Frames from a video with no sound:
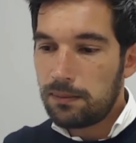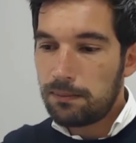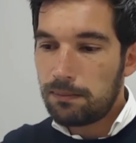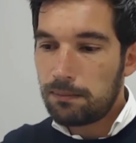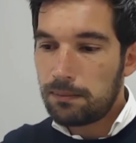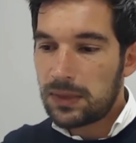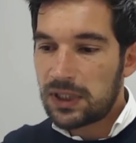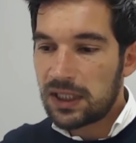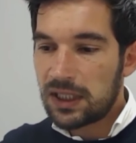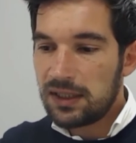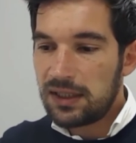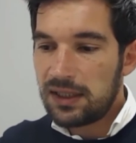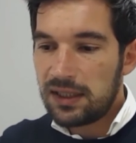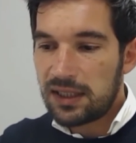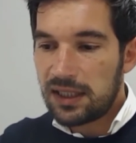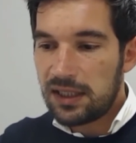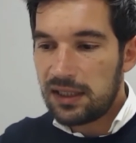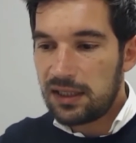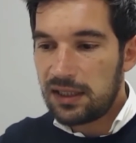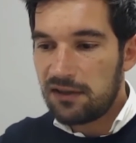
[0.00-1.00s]

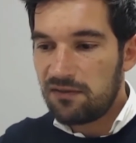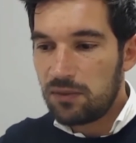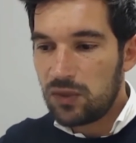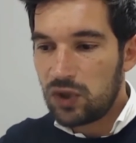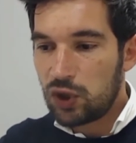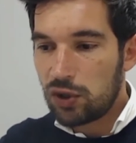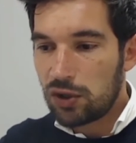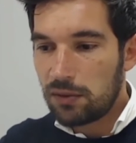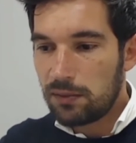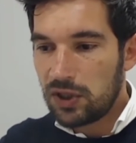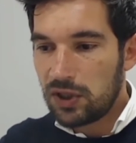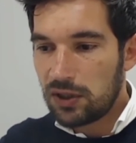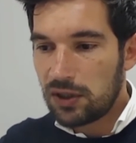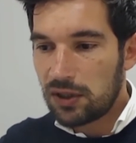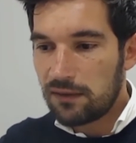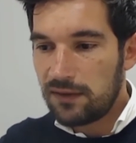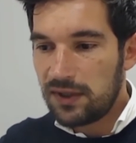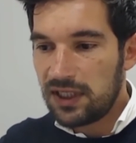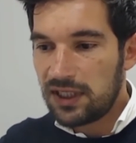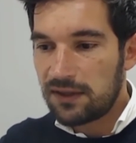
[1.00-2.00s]
quantitative measurement
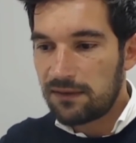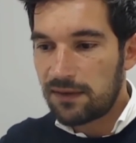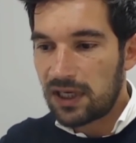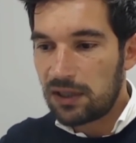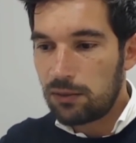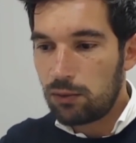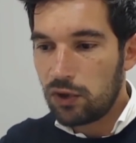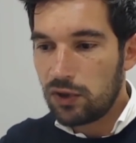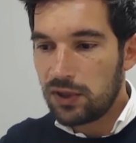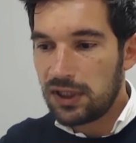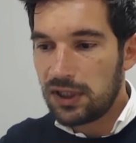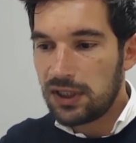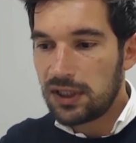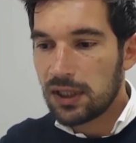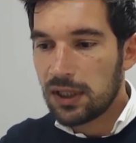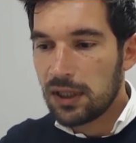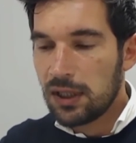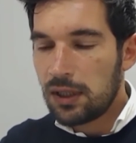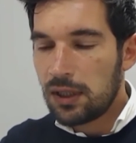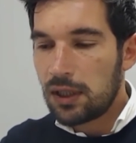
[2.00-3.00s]
of this fibrosis,
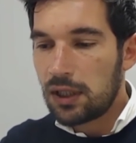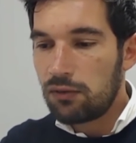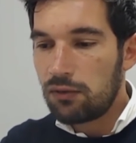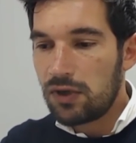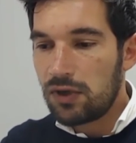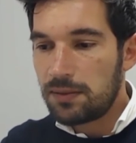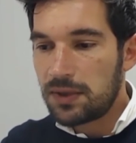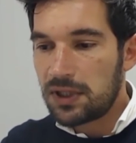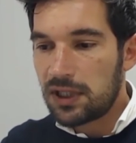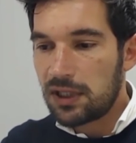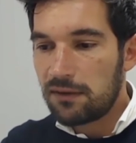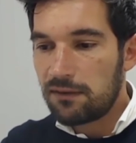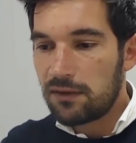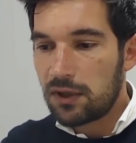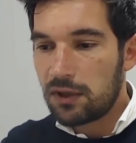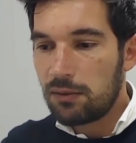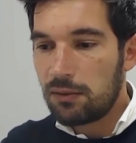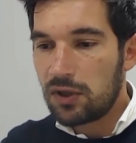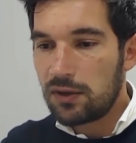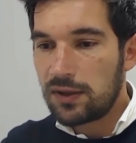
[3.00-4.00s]
and we observed
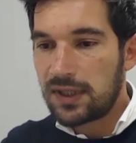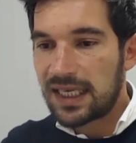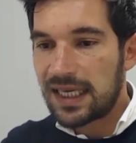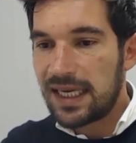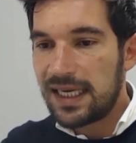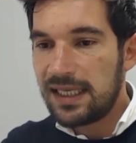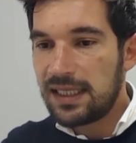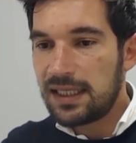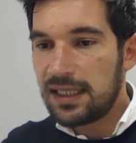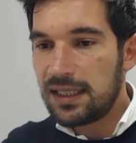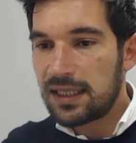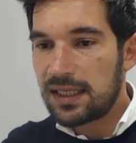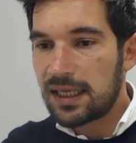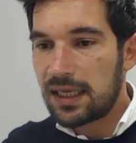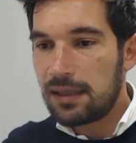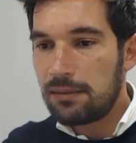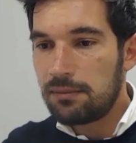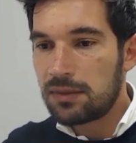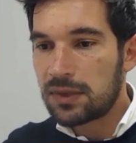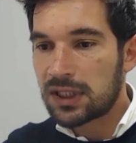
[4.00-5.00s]
about 80
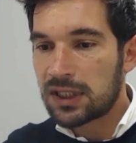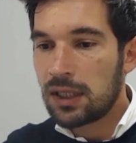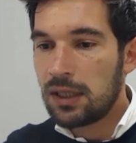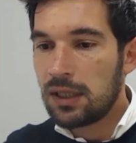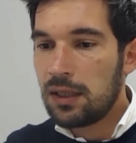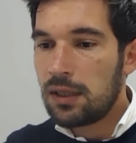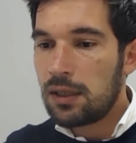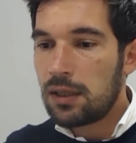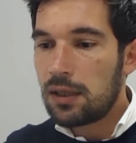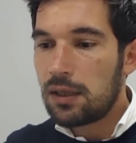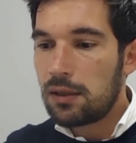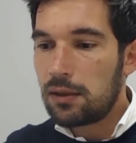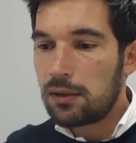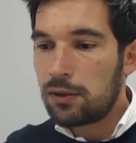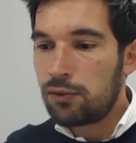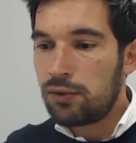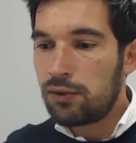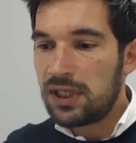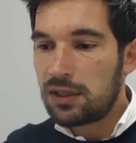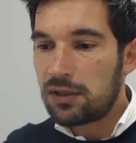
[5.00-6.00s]
times
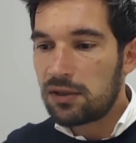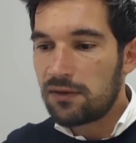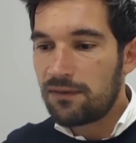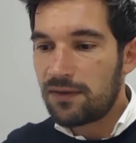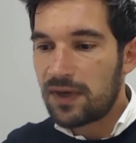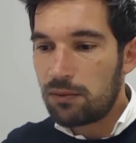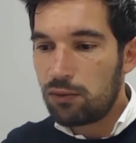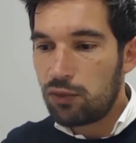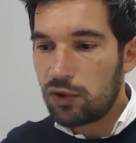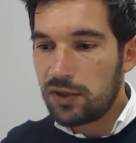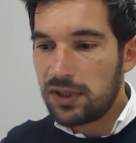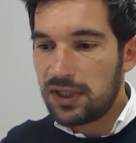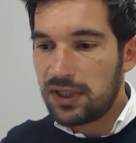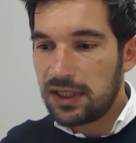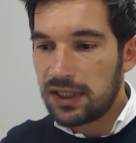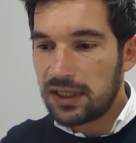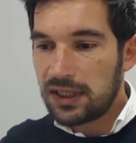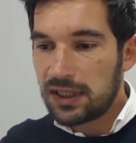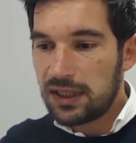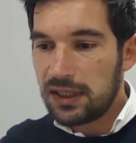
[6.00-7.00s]
greater
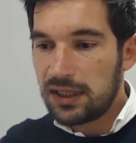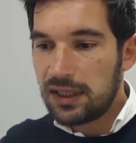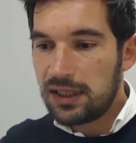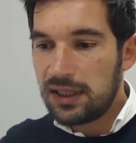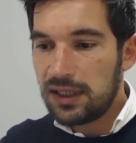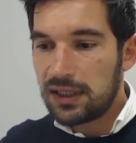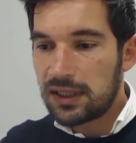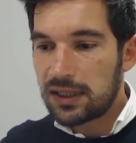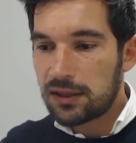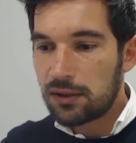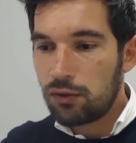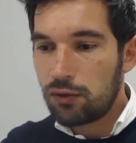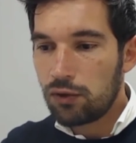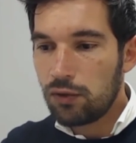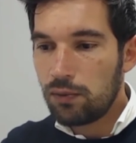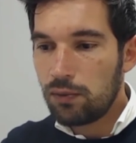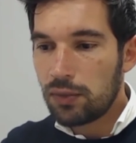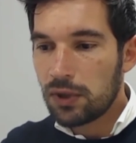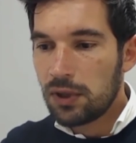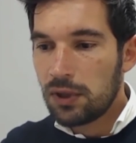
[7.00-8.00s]
fibrosis in this
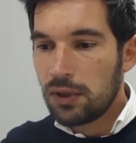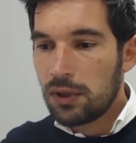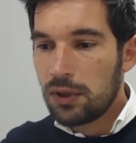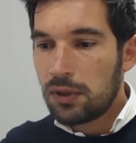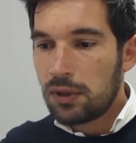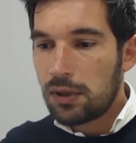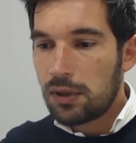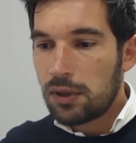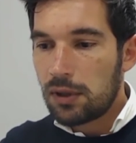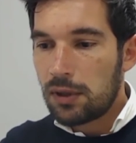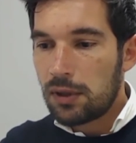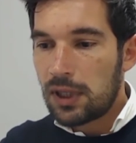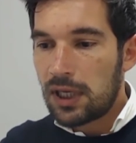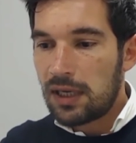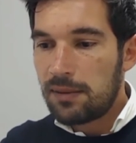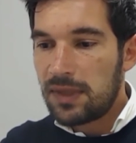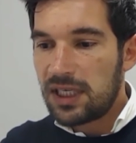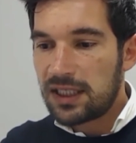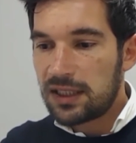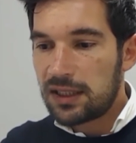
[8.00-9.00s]
group,
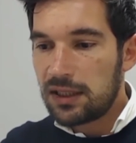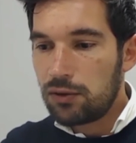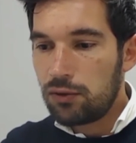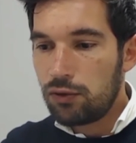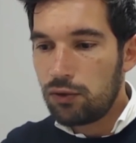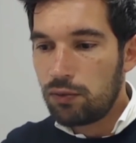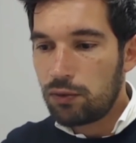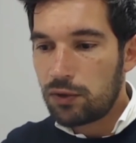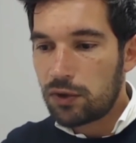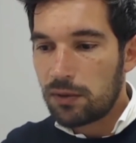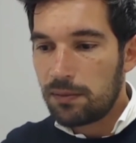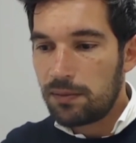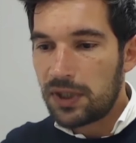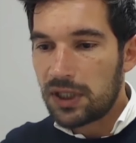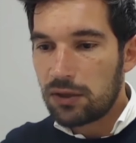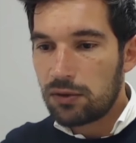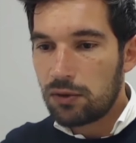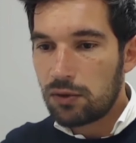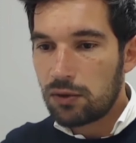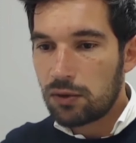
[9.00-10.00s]
MSC group, compared
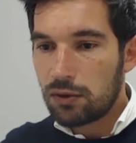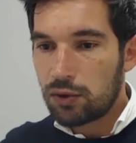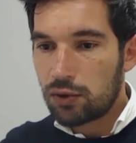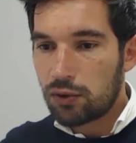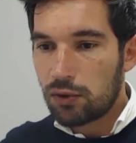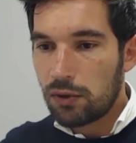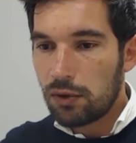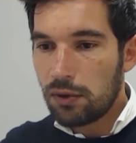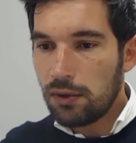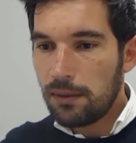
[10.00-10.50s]
to control.